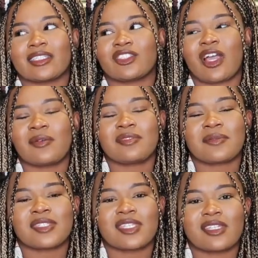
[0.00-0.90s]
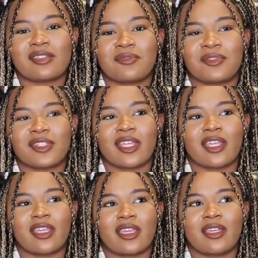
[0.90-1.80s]
So I was upset for
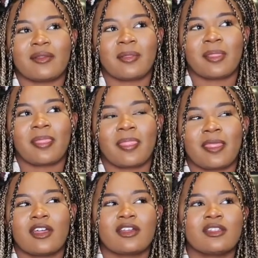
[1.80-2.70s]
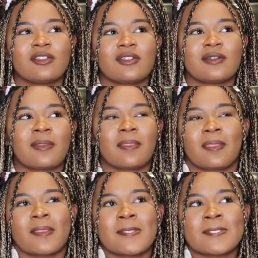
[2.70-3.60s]
like a good little
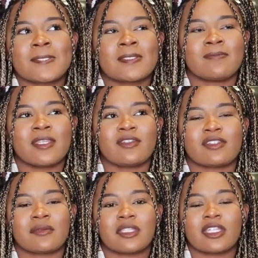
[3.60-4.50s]
minute or something.